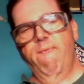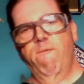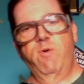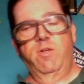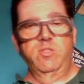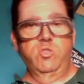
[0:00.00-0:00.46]

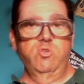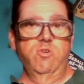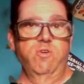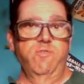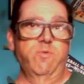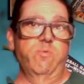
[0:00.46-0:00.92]
Well, the two
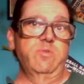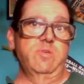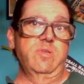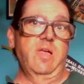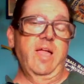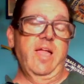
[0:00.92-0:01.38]
of them
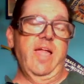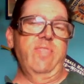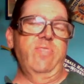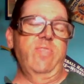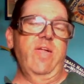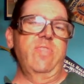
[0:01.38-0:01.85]
was,
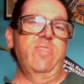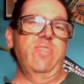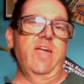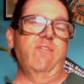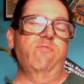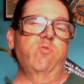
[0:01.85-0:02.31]
and
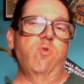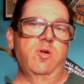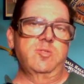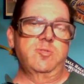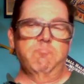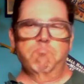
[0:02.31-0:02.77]
then of
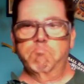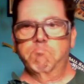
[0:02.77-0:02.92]
course,